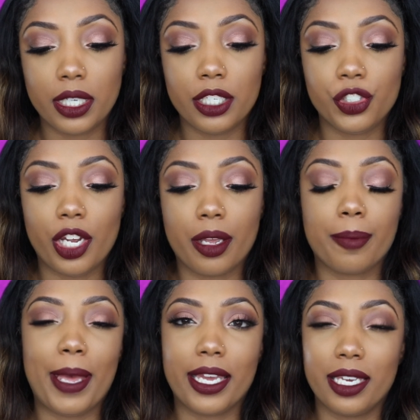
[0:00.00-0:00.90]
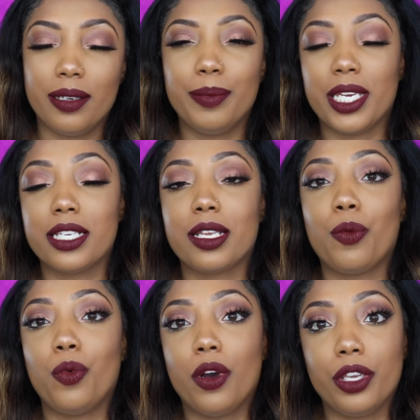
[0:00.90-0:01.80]
gonna check back in because I
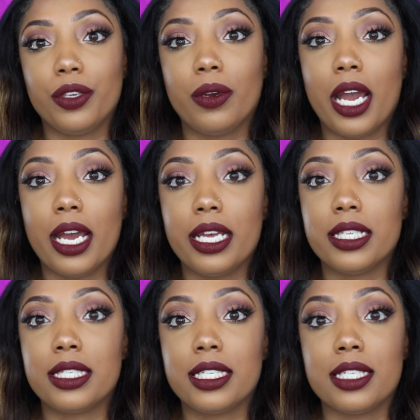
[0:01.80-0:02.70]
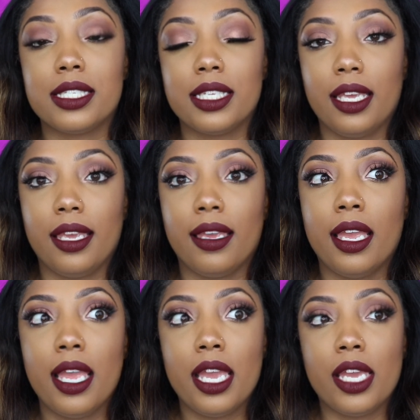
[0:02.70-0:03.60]
want you guys to see,
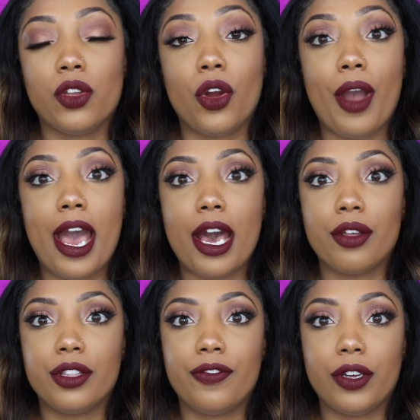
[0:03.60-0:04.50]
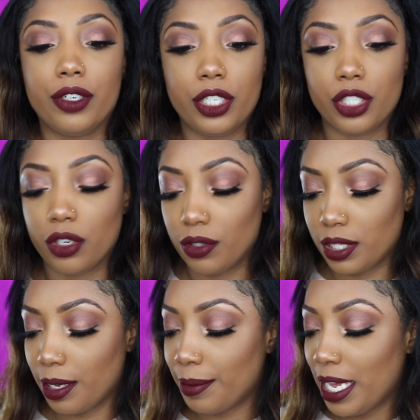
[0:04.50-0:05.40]
you know, how the foundation
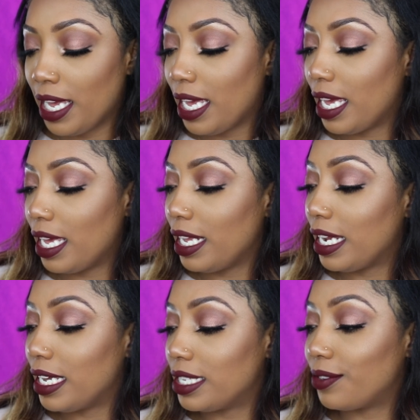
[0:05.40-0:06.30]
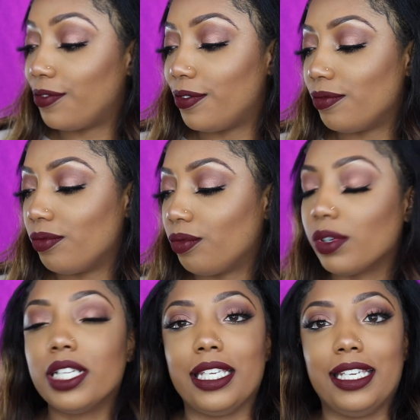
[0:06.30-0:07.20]
holds up. It is
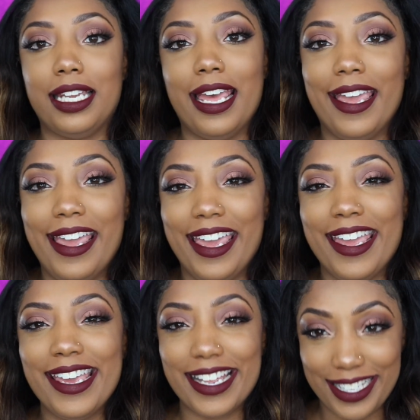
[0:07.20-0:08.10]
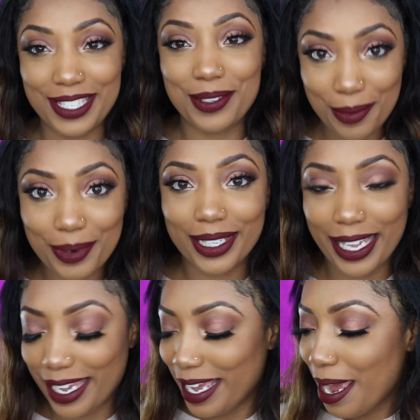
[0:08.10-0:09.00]
really late. It's super
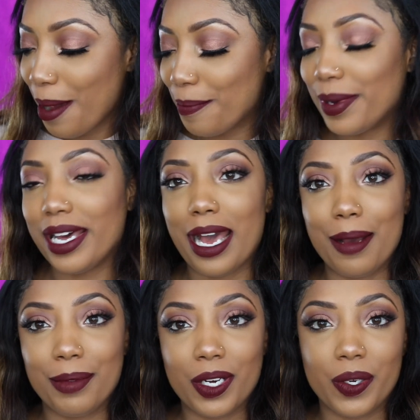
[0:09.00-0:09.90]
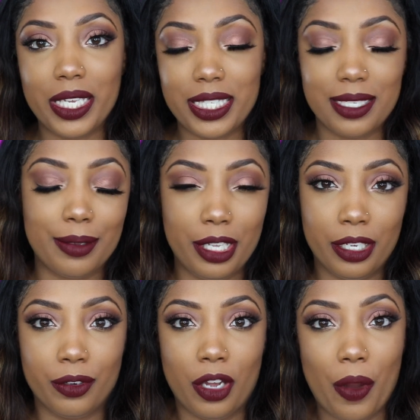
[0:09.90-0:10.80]
late, but I'm going
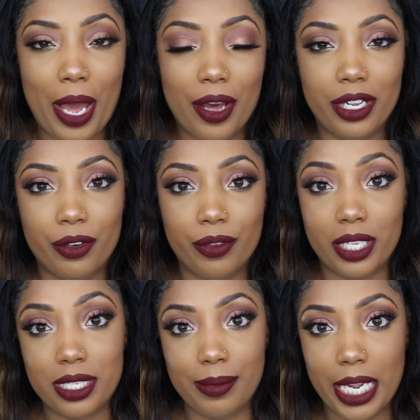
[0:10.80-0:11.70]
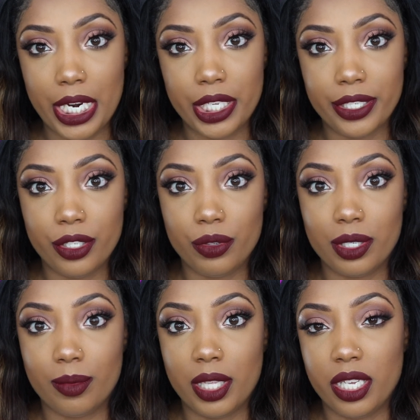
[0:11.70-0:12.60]
to go out and run some errands, do
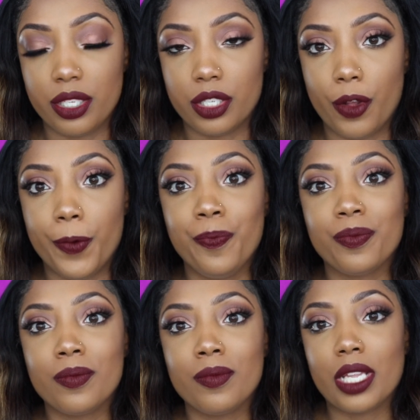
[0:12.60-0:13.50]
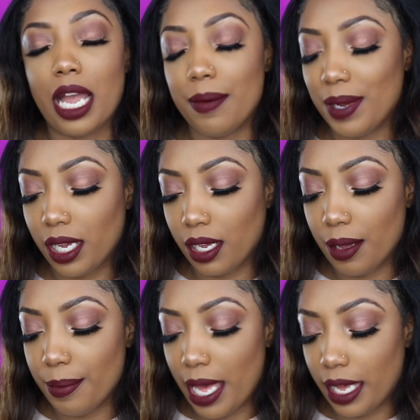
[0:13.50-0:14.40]
some things. So I might
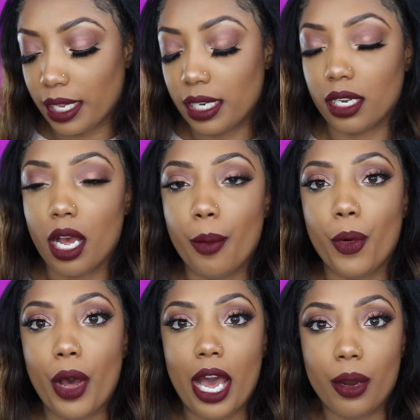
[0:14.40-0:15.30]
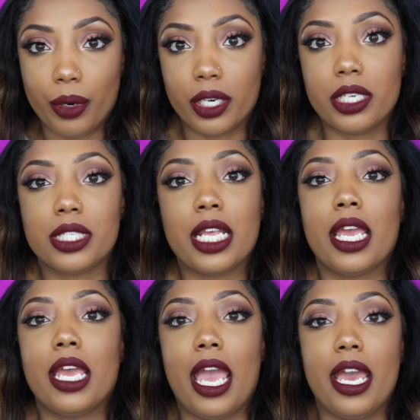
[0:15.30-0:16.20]
come back in a couple hours
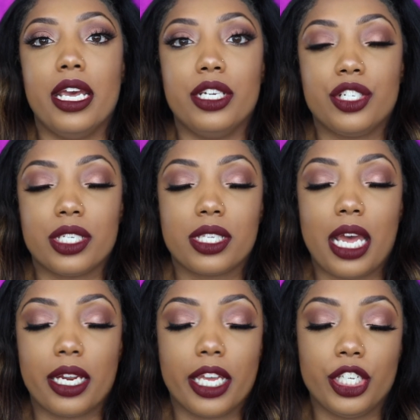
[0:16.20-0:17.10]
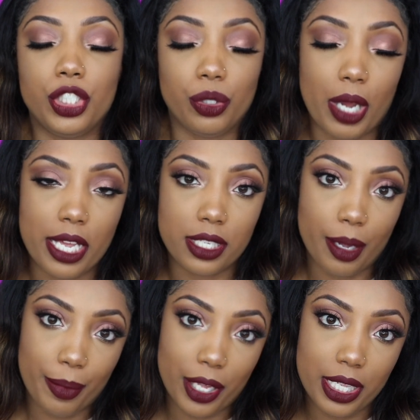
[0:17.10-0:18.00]
and just kind of catch you guys
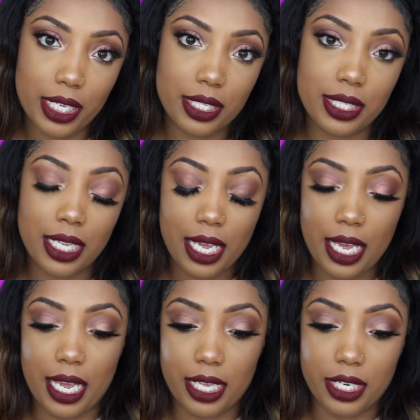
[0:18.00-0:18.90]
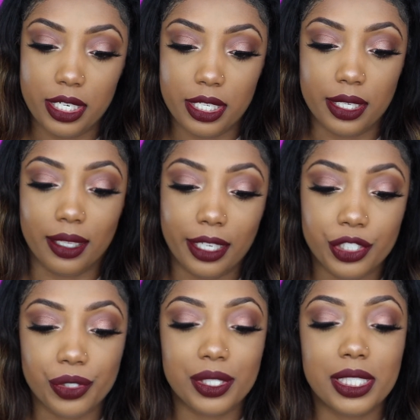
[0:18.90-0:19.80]
up on this and to
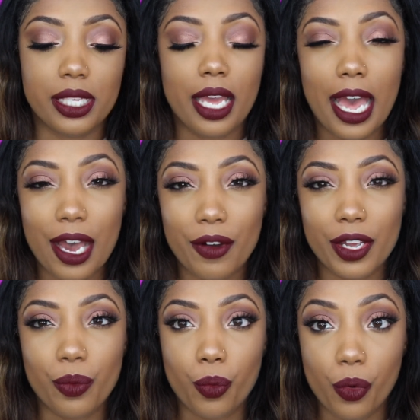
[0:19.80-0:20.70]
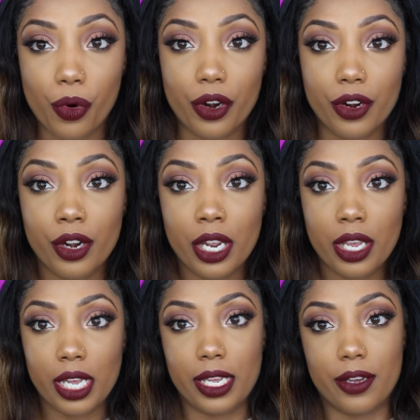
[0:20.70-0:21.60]
let you see how it wore
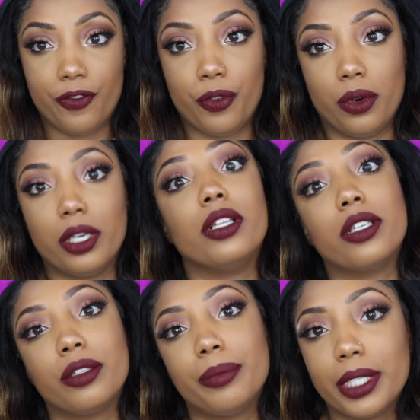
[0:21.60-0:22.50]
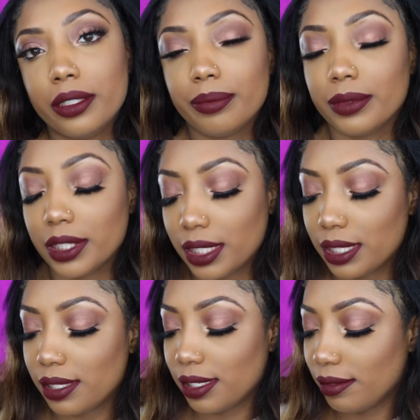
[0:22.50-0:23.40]
for a little bit.
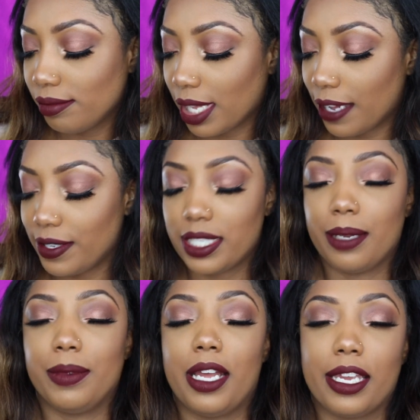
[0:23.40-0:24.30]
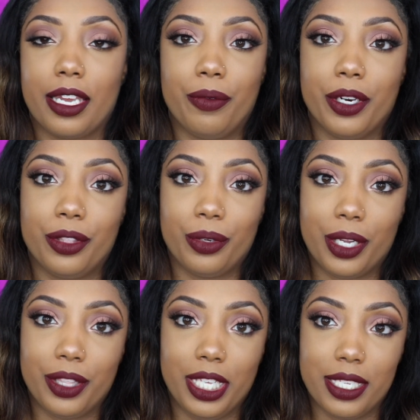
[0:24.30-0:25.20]
Obviously, I can't wear it
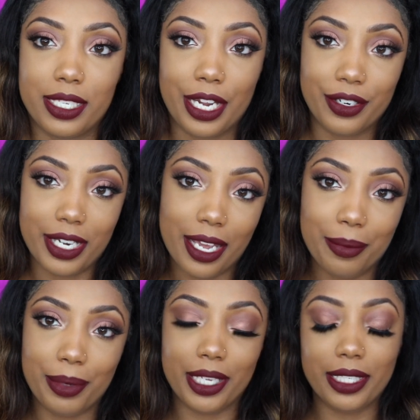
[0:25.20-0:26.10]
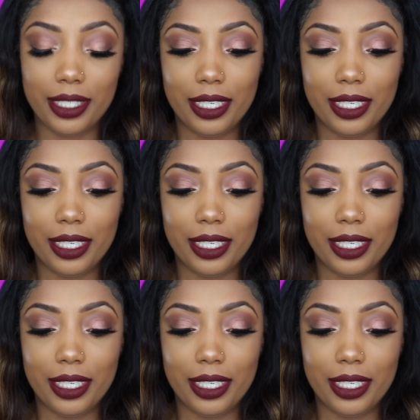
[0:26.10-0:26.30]
throughout the entire day, but